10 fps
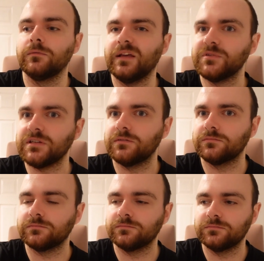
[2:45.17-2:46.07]
That was it.
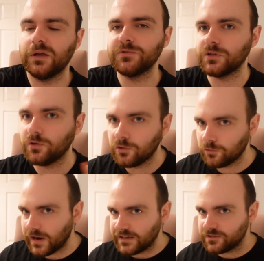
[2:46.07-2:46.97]
That was the core
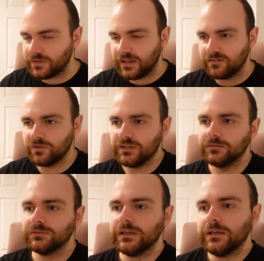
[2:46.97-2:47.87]
range for Lagavulin.
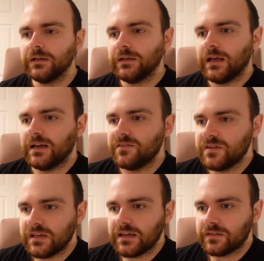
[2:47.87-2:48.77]
And if you
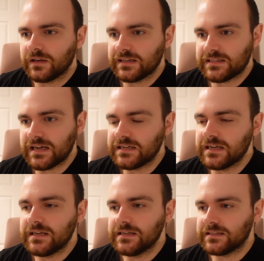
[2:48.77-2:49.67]
think in the last 10
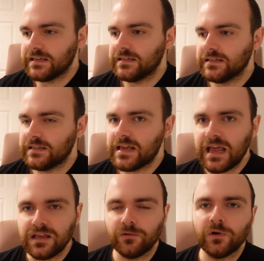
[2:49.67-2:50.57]
years, they did the
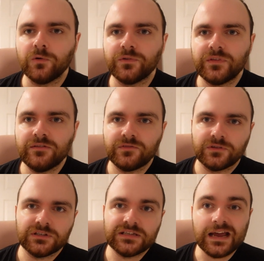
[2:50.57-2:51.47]
8 year old, they've done
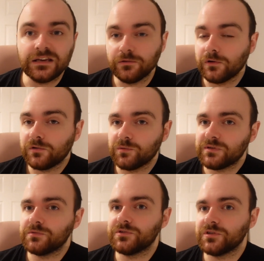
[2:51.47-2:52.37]
a 10 year old,
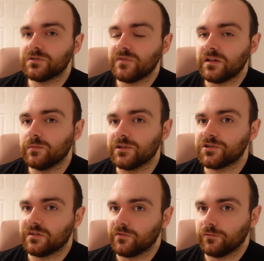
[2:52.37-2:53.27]
which was just available in
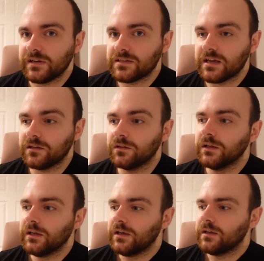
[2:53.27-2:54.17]
travel retail,
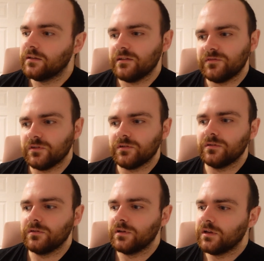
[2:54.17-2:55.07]
they've
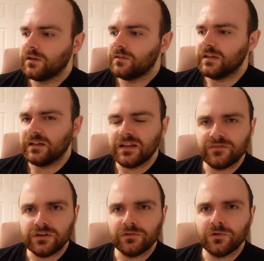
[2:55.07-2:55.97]
done the
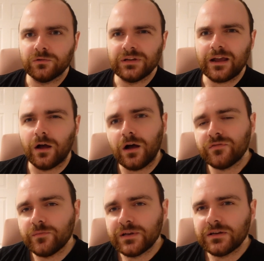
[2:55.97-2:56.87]
11 year old Nick
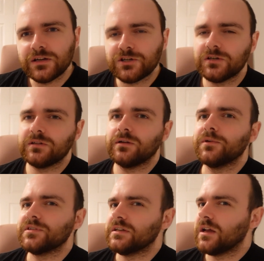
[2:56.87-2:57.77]
Offerman edition, there
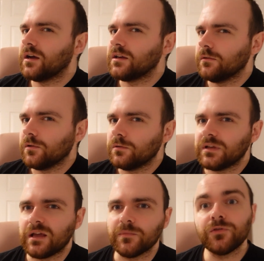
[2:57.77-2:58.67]
was a 9 year old
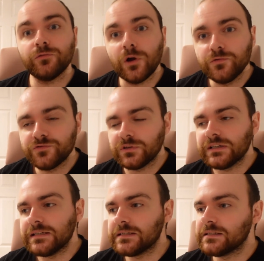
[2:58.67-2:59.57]
Game of Thrones
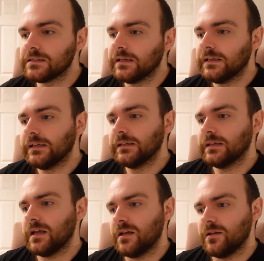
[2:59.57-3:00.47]
release,
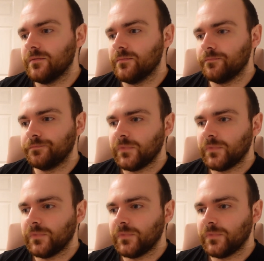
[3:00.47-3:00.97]
um,